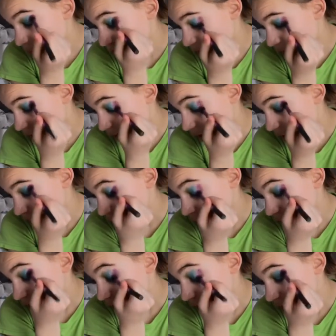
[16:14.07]
or a
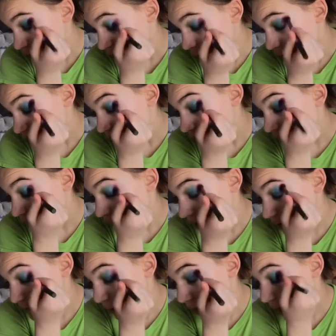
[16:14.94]
color
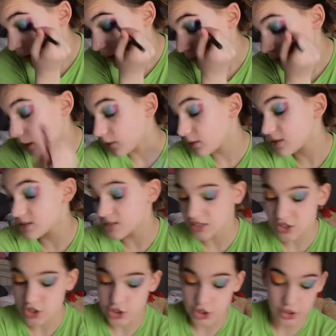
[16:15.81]
in his palette called
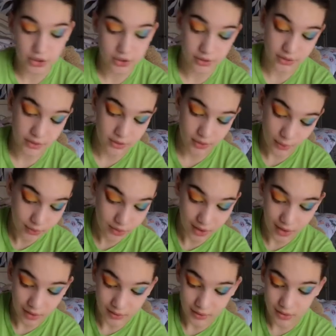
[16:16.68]
Sister
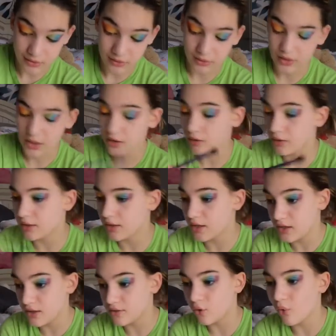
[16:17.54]
Noda, because literally
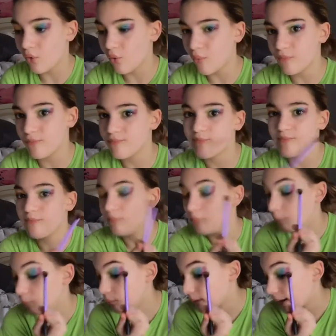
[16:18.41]
his whole
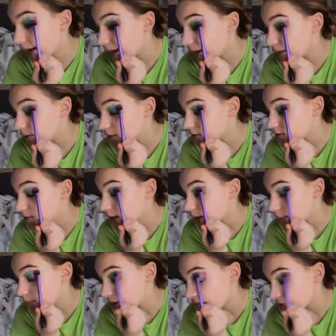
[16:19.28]
brand is
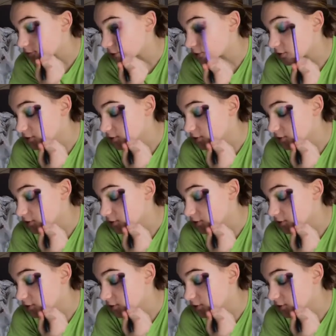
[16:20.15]
named after